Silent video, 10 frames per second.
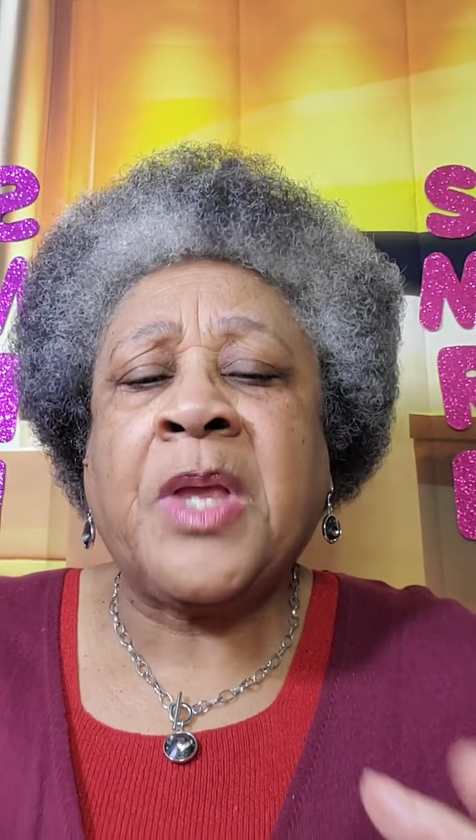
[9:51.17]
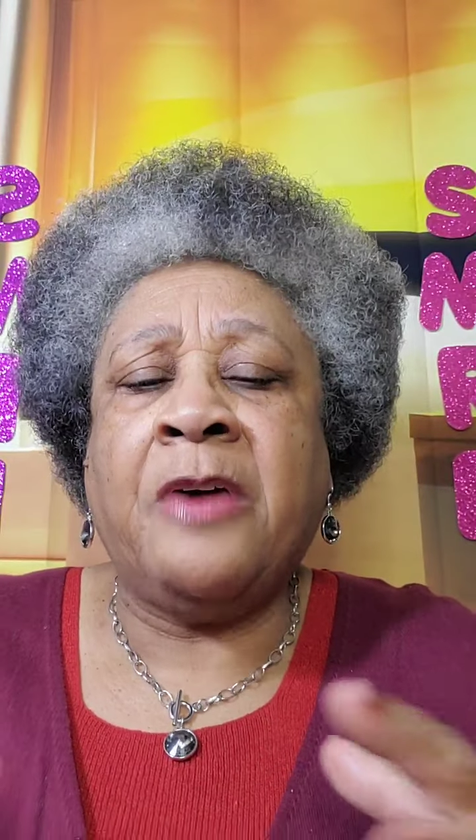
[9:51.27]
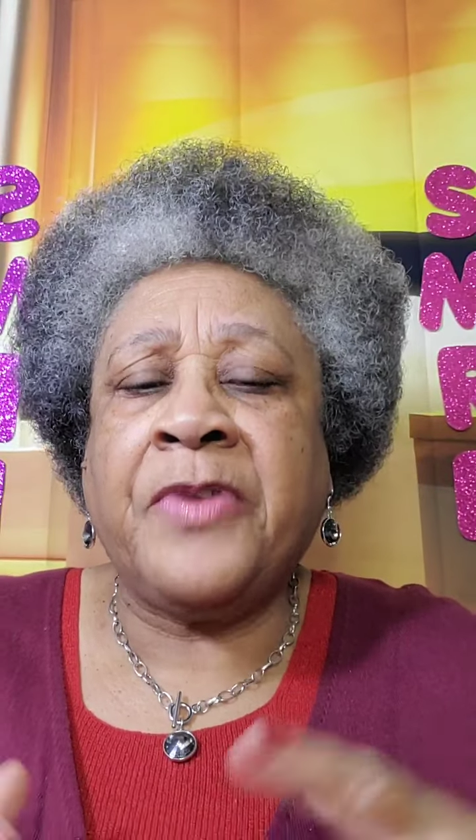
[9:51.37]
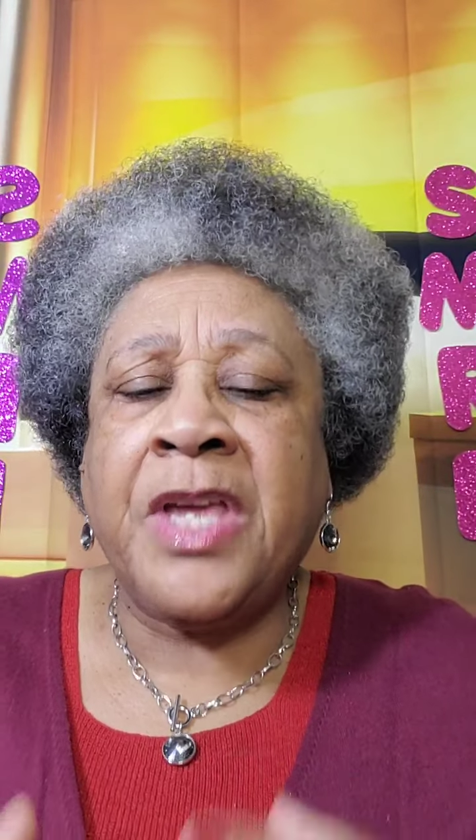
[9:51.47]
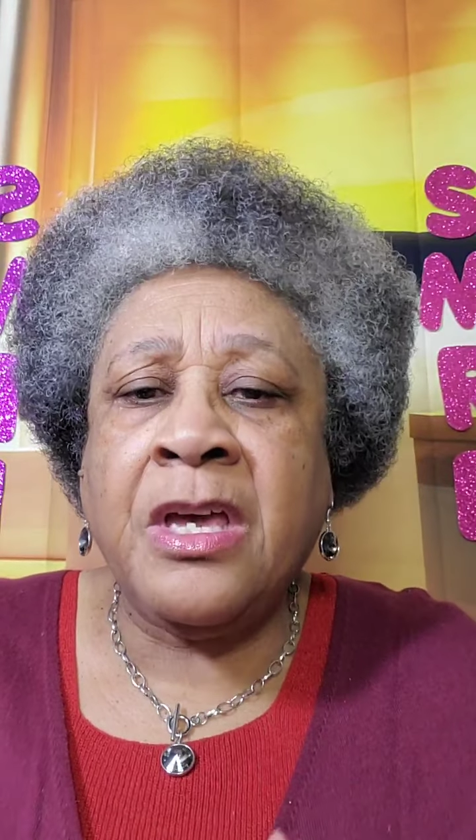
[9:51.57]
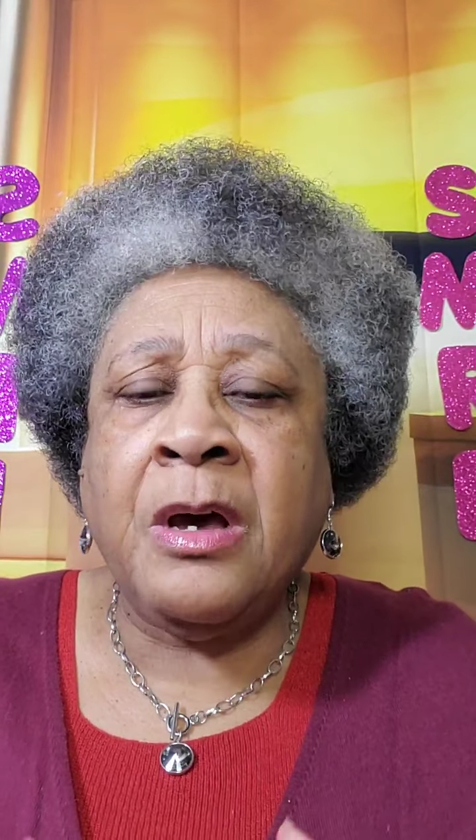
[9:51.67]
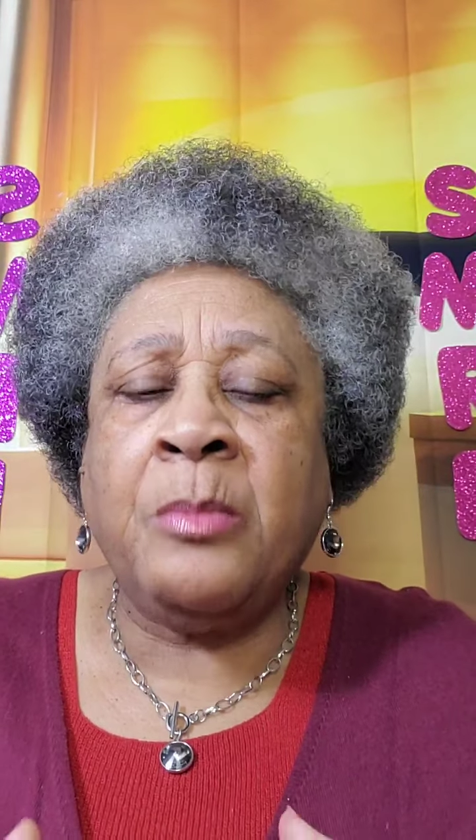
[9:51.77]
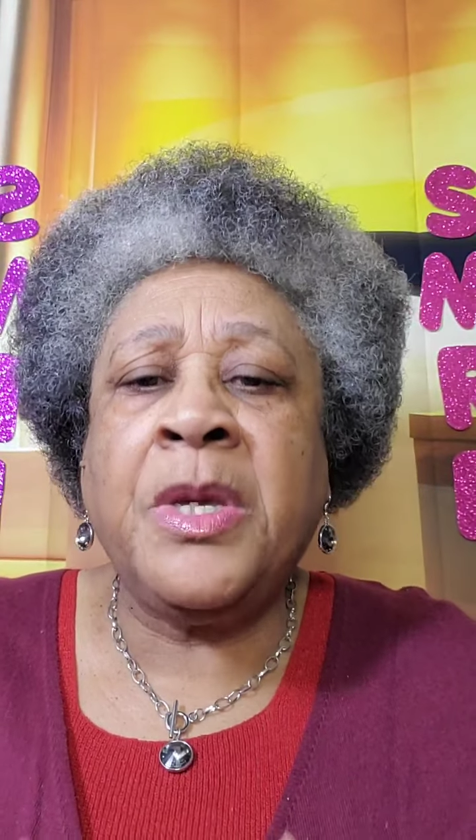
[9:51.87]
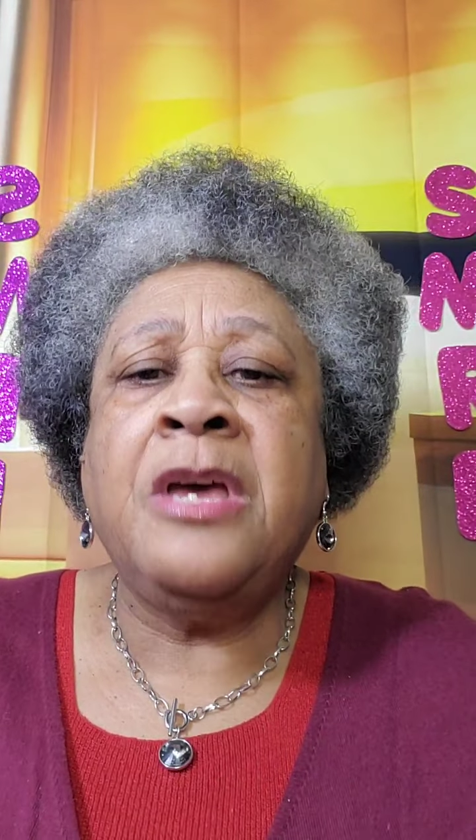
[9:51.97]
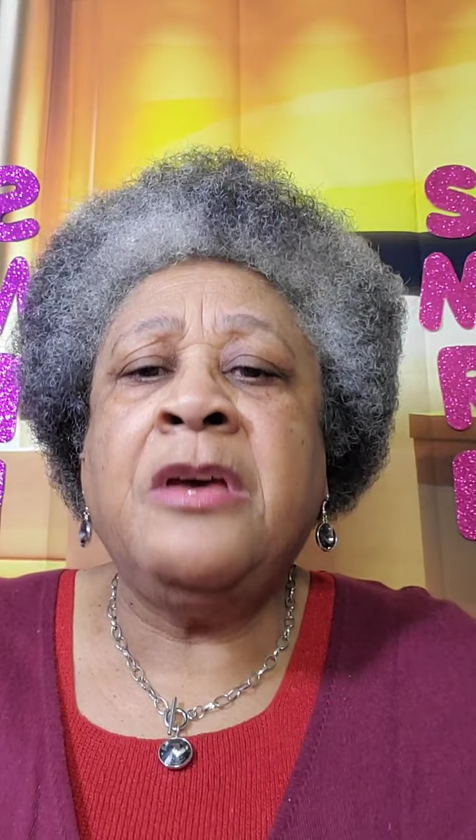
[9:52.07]
of
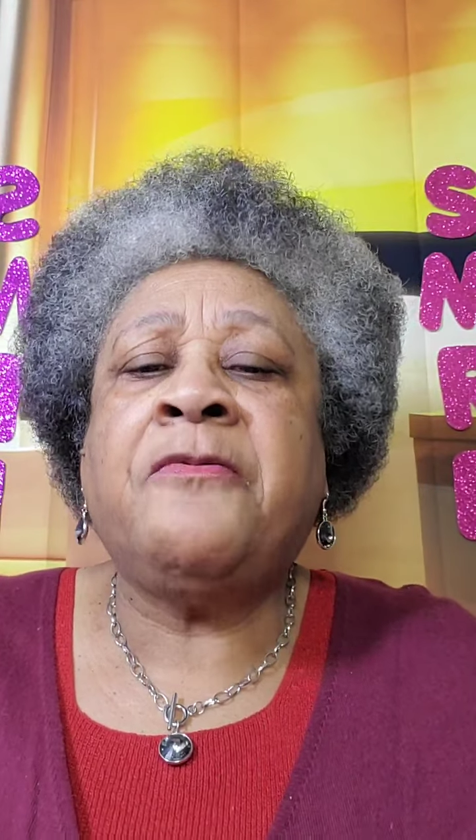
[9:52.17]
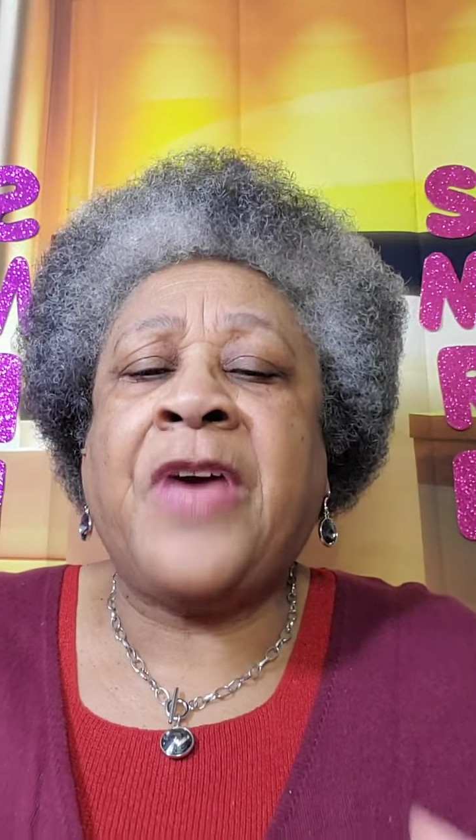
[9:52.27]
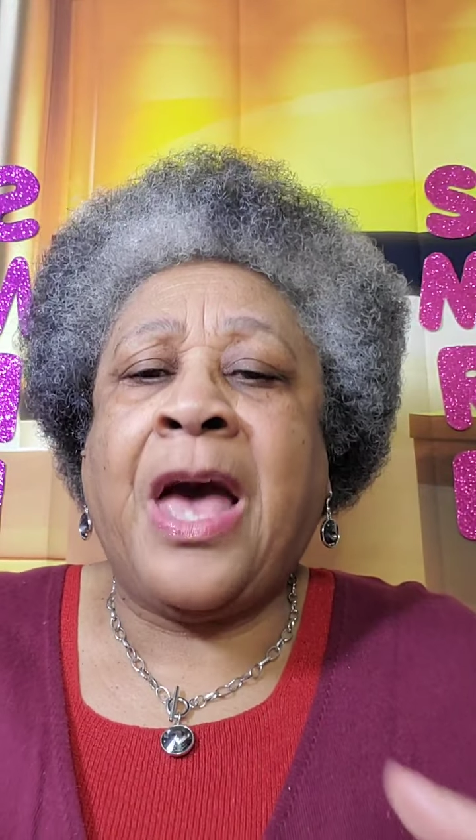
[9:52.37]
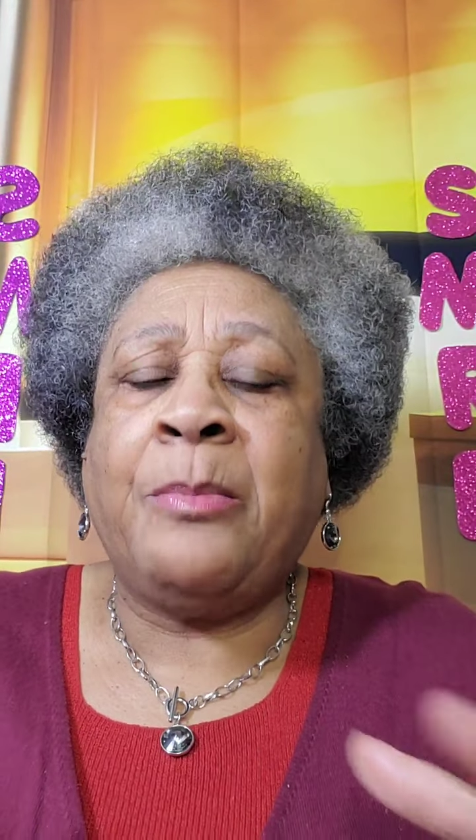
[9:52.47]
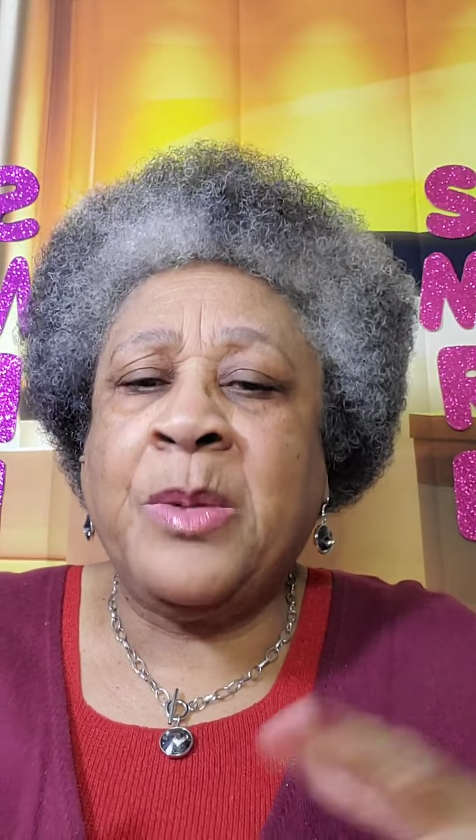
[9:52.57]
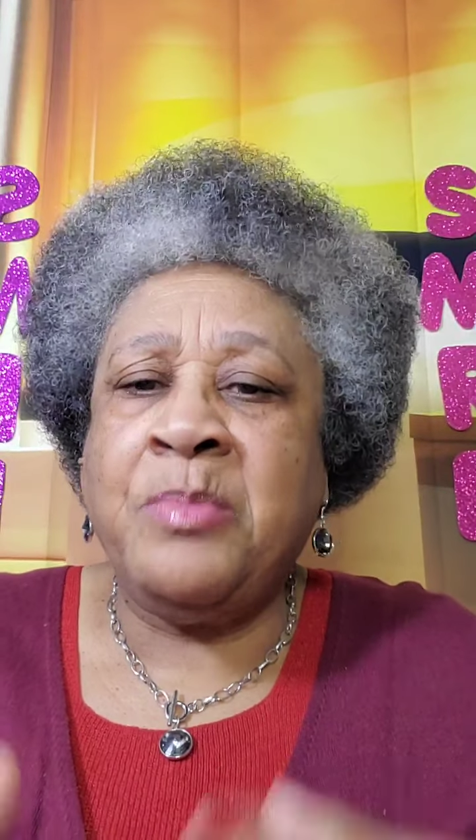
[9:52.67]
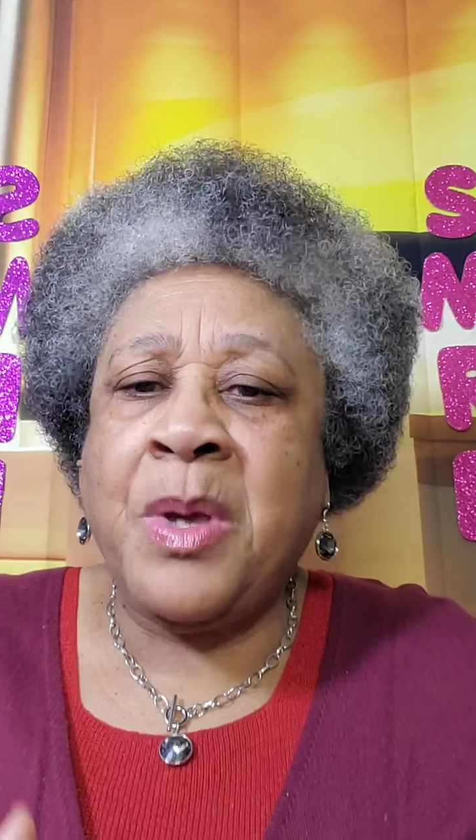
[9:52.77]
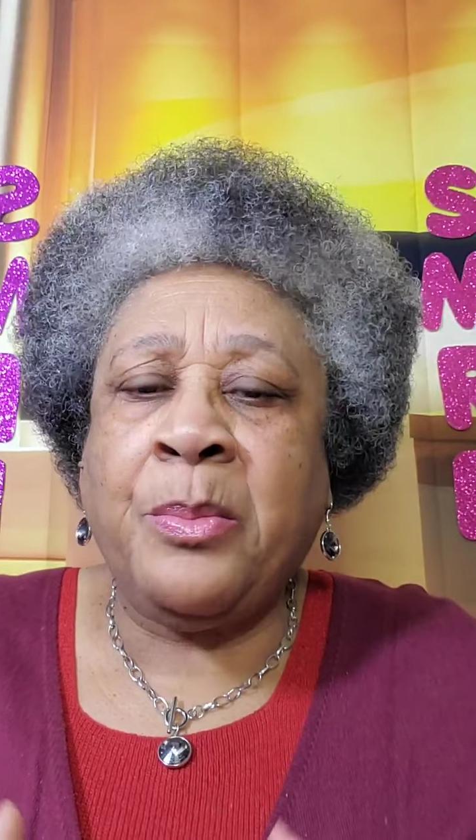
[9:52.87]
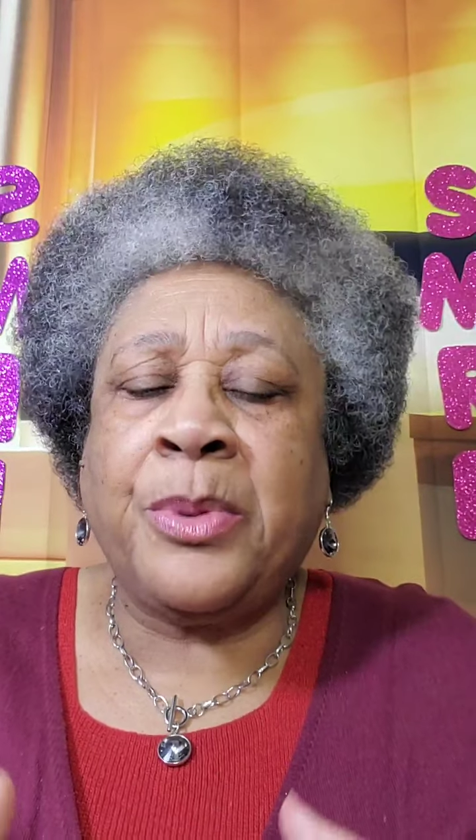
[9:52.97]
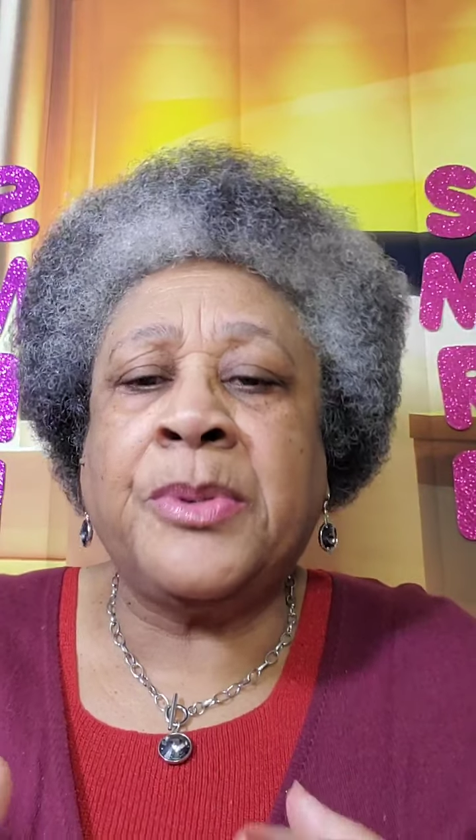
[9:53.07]
him, family
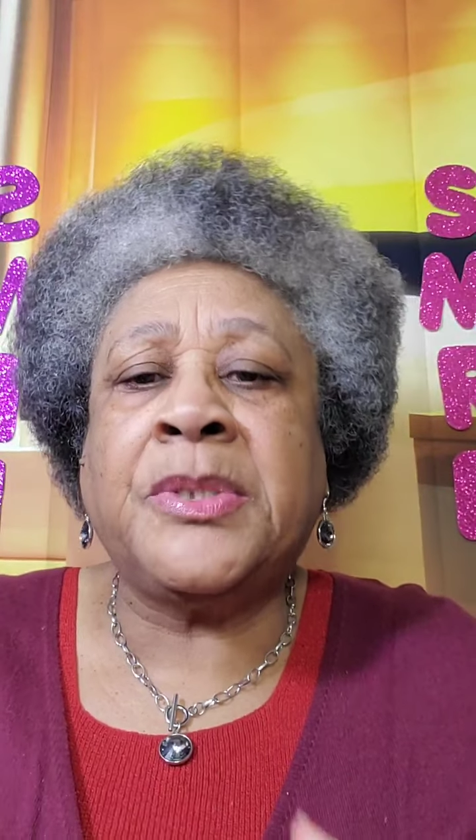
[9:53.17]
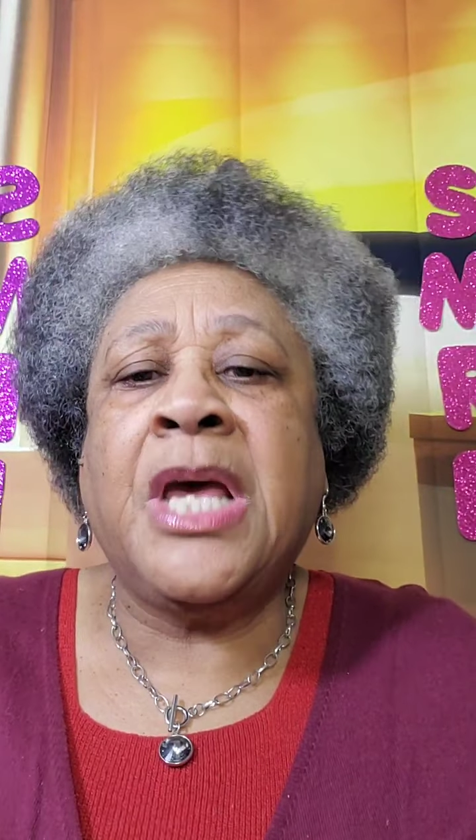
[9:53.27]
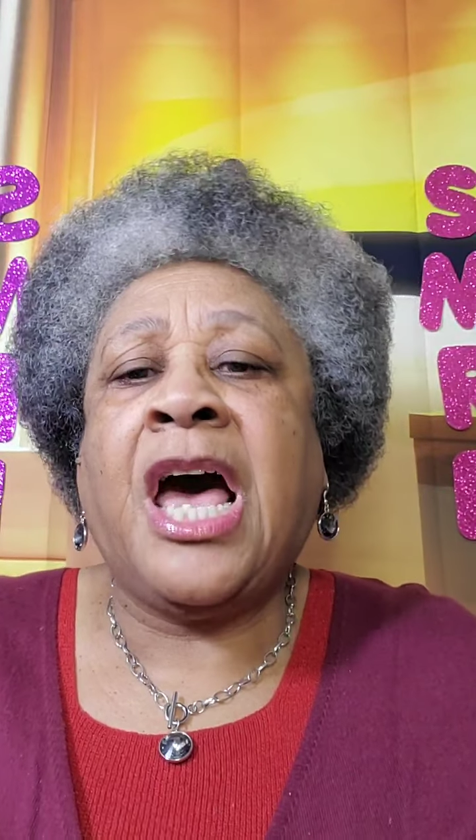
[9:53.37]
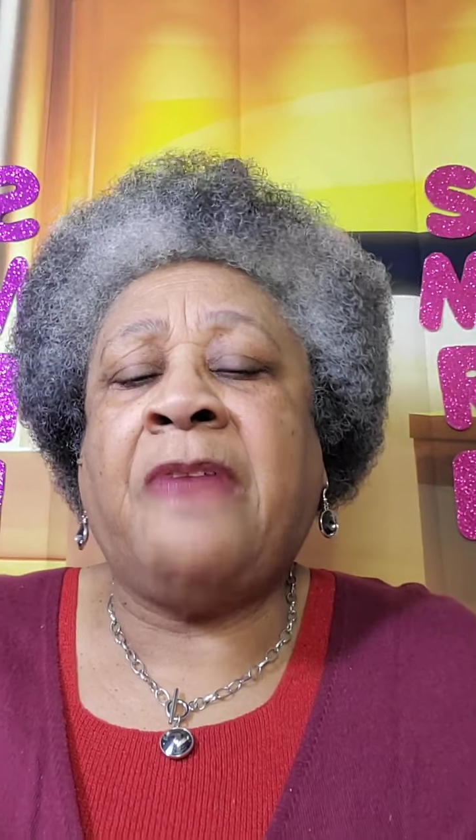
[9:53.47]
members.